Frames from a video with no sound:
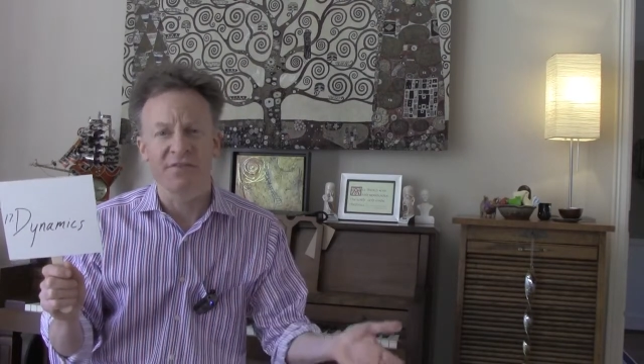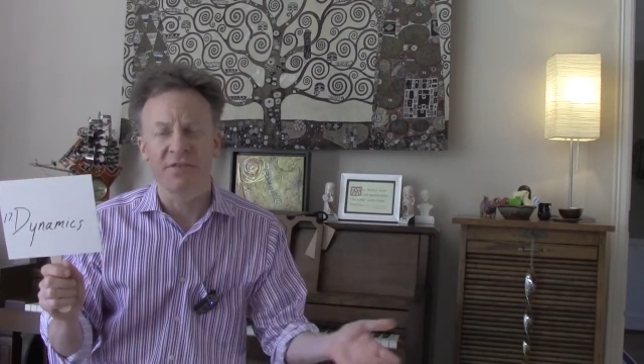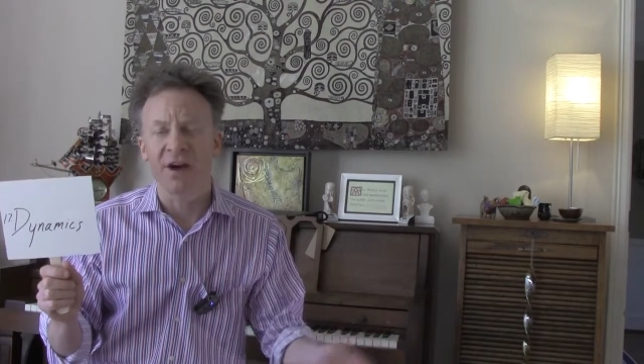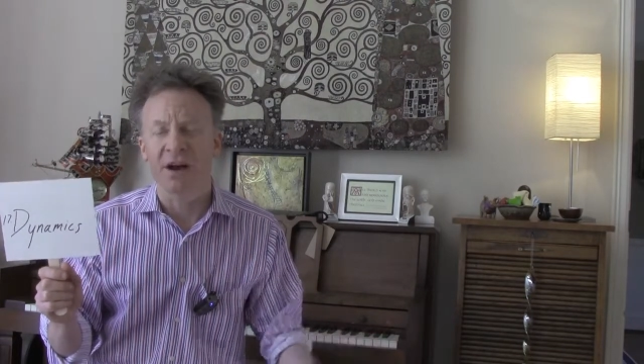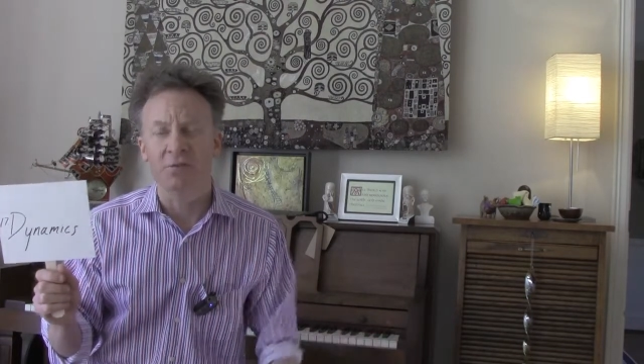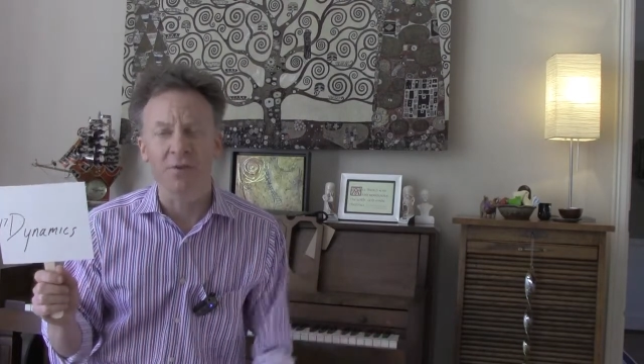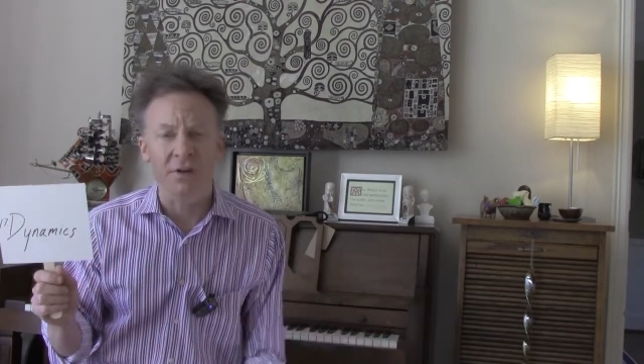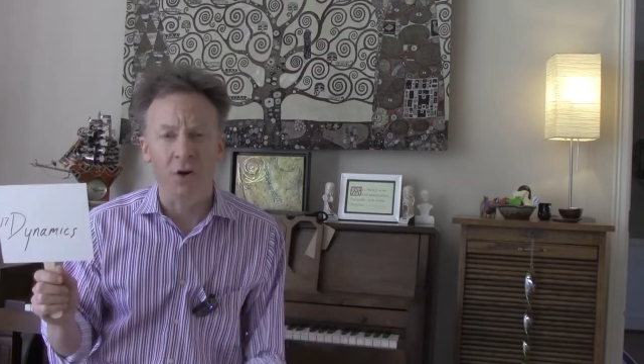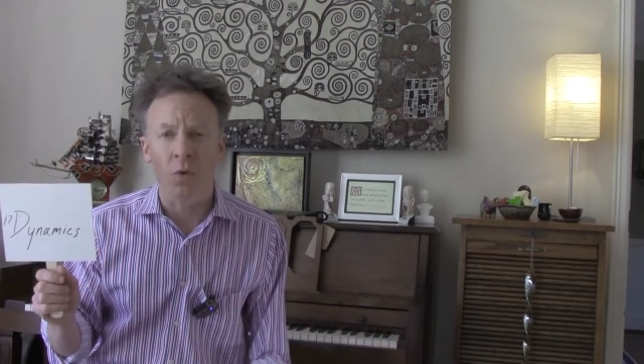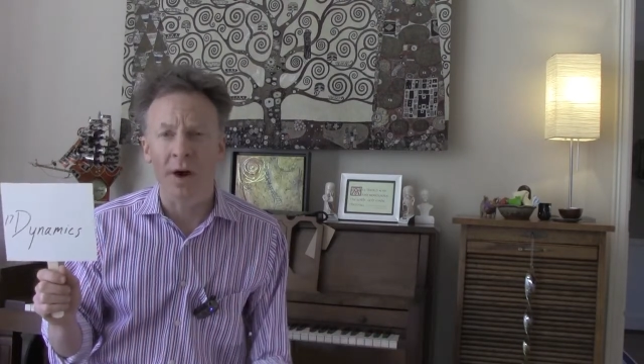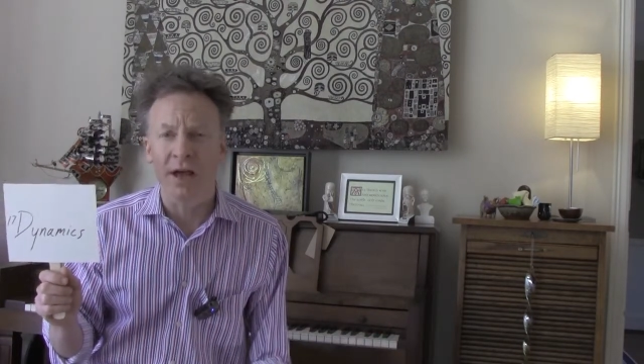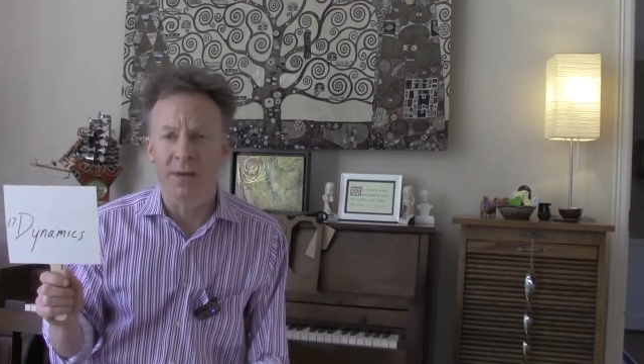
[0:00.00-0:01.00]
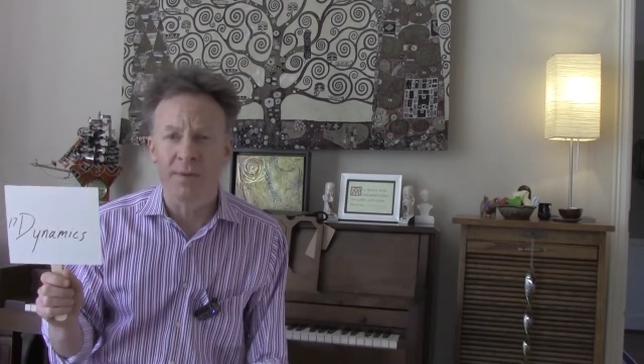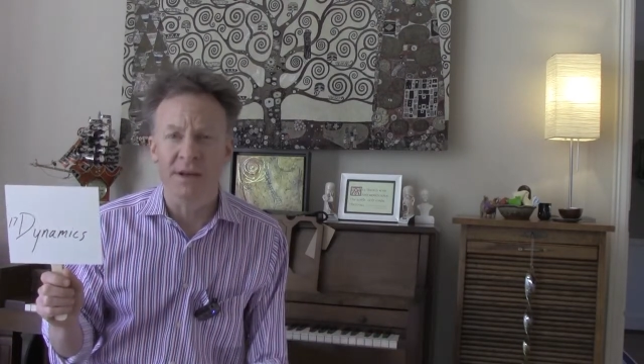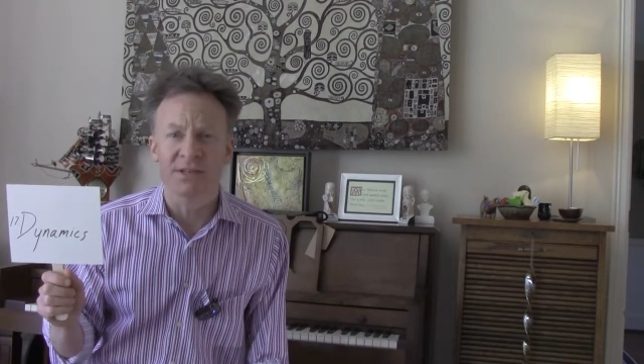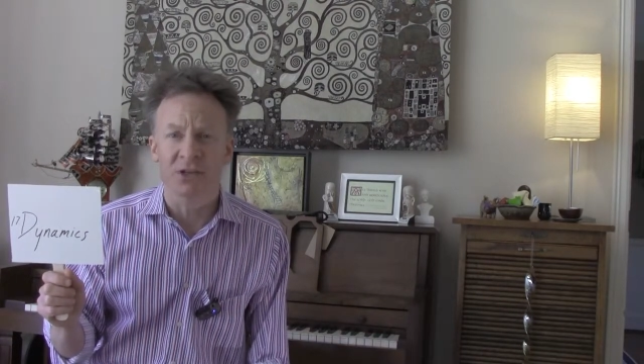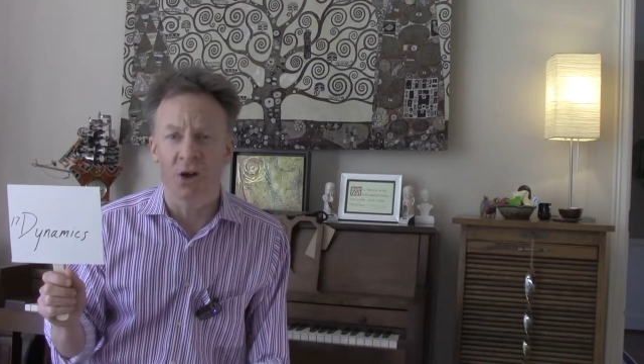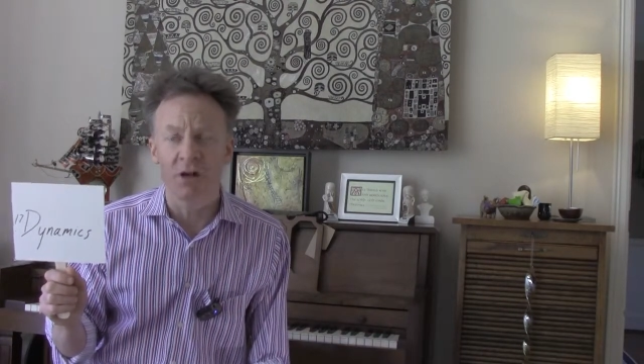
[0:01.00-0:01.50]
if you've got a really quiet
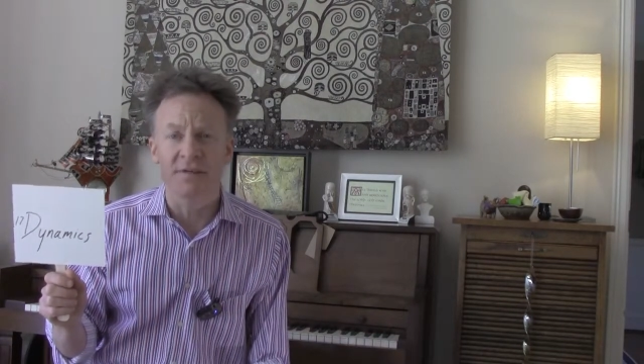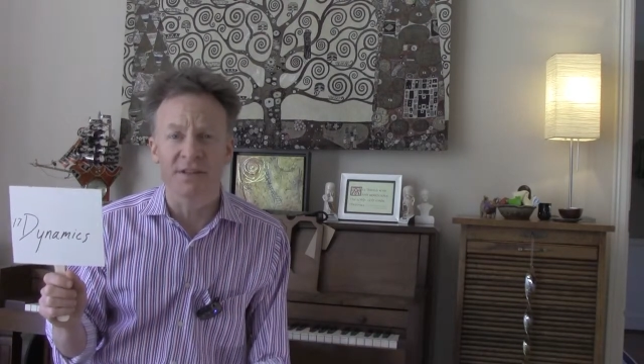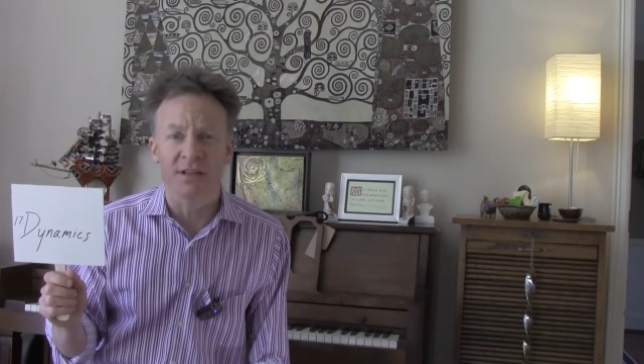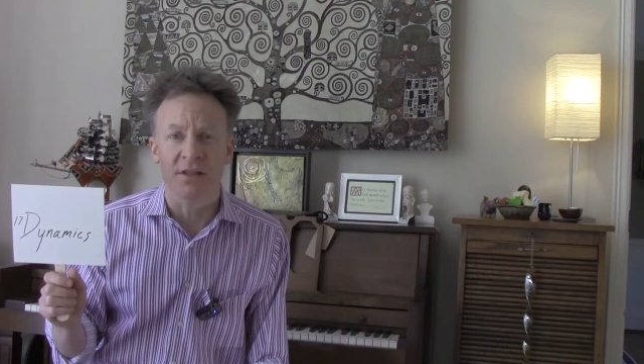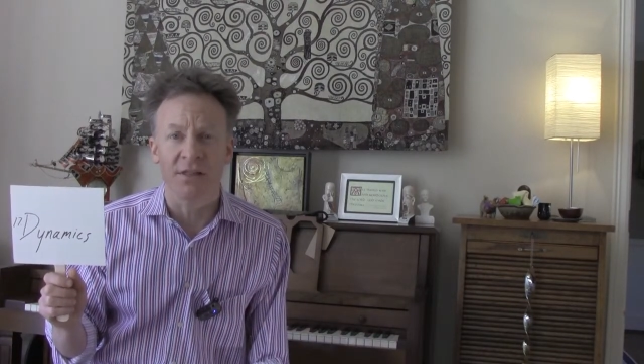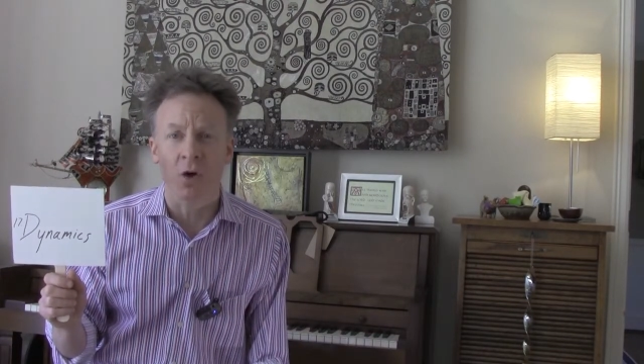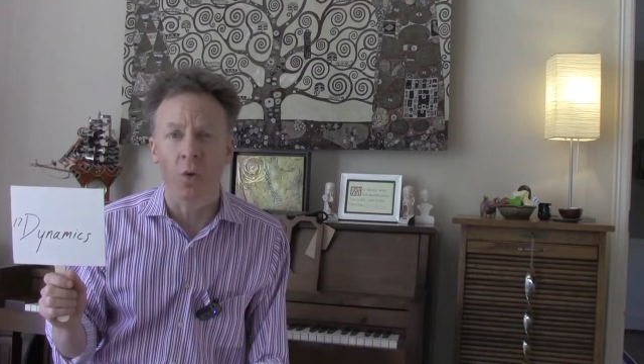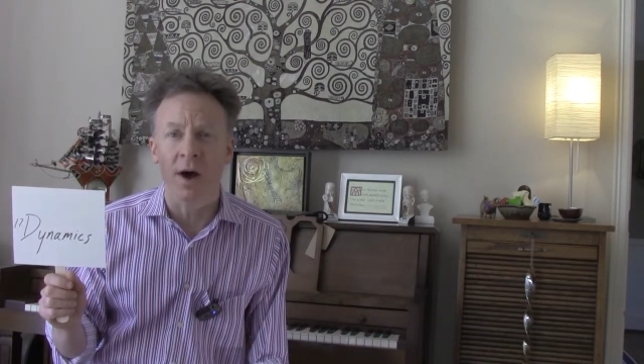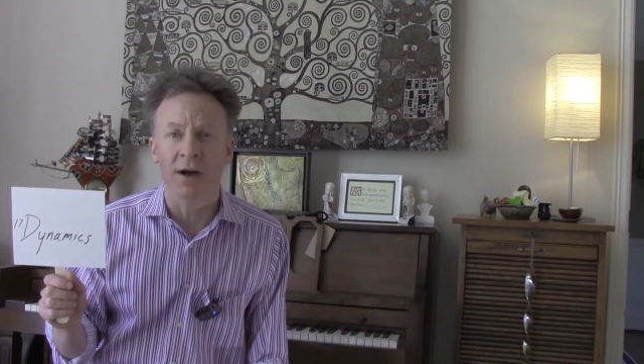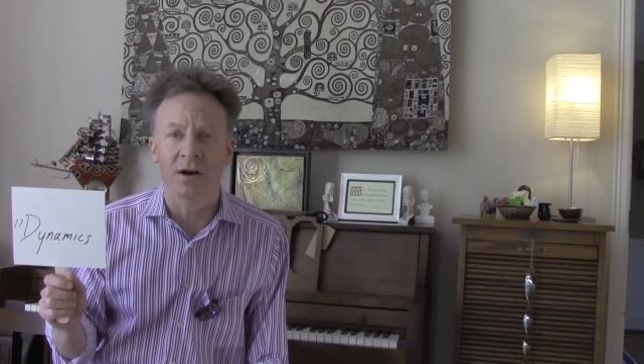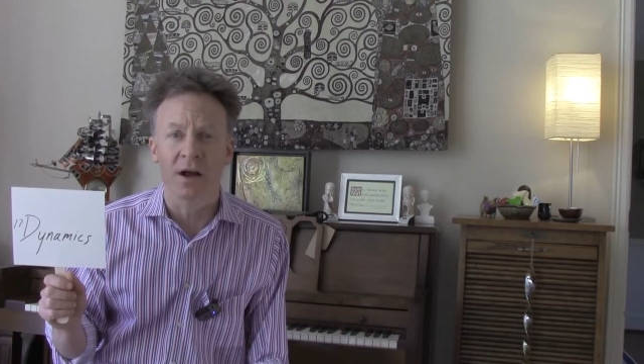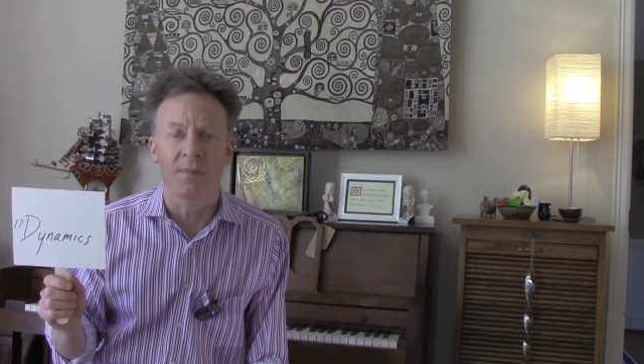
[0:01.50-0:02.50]
piece and all of a sudden the choir